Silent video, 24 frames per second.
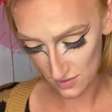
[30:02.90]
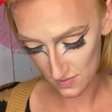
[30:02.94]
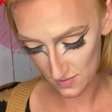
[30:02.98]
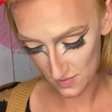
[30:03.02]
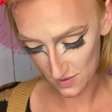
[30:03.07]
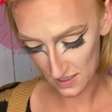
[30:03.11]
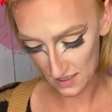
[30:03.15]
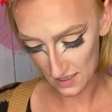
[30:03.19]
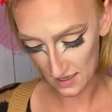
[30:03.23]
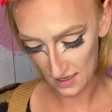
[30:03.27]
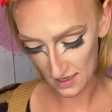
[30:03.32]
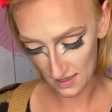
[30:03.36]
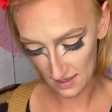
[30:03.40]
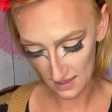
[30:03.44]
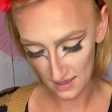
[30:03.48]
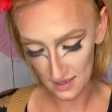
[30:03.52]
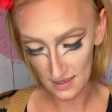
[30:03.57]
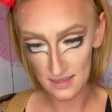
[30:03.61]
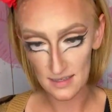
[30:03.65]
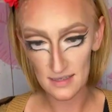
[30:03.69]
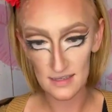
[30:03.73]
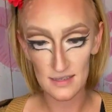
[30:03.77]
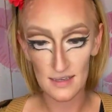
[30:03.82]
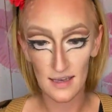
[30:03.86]
but I think
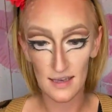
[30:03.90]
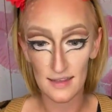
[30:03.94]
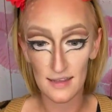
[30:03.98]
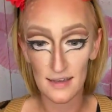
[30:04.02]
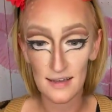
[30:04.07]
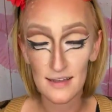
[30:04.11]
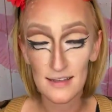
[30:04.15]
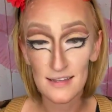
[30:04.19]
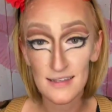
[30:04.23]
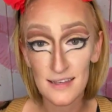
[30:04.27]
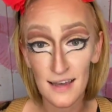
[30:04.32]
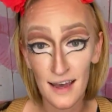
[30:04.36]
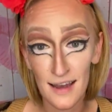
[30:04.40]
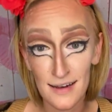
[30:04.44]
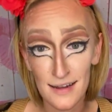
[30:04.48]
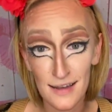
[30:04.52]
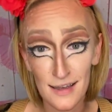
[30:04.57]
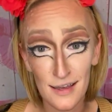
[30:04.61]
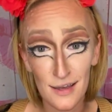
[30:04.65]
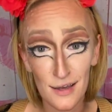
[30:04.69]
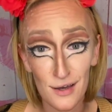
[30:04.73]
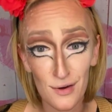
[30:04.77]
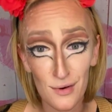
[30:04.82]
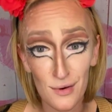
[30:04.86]
it's kind of
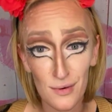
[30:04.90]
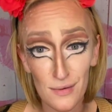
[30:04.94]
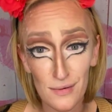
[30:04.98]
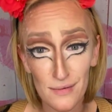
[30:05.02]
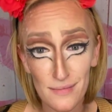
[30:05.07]
cute.